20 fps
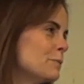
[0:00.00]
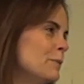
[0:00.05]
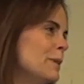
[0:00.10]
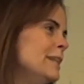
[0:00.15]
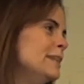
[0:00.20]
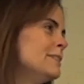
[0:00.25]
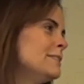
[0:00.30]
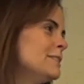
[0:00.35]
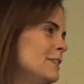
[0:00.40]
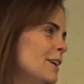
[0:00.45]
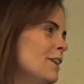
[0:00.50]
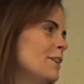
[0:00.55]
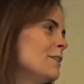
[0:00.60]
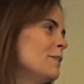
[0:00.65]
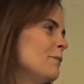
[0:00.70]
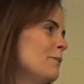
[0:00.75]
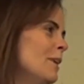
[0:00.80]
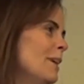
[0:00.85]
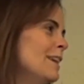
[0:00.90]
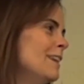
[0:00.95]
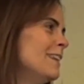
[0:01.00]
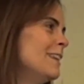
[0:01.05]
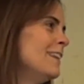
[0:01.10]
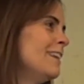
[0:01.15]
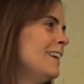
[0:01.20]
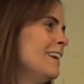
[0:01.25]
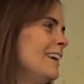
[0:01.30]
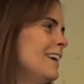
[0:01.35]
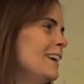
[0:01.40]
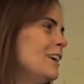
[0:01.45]
we started one
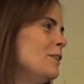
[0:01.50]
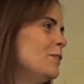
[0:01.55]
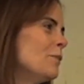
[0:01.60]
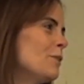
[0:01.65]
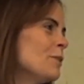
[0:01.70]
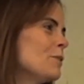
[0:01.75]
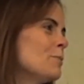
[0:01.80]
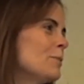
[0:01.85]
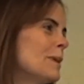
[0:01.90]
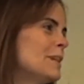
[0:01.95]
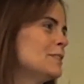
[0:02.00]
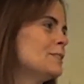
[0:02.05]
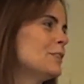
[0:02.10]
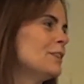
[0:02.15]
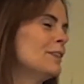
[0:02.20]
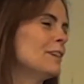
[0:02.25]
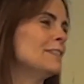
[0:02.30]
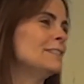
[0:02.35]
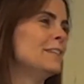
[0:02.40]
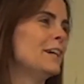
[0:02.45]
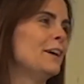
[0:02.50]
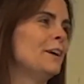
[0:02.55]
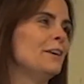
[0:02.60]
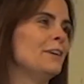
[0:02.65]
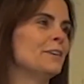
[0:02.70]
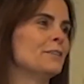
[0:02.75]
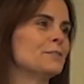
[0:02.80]
in northwestern Ontario.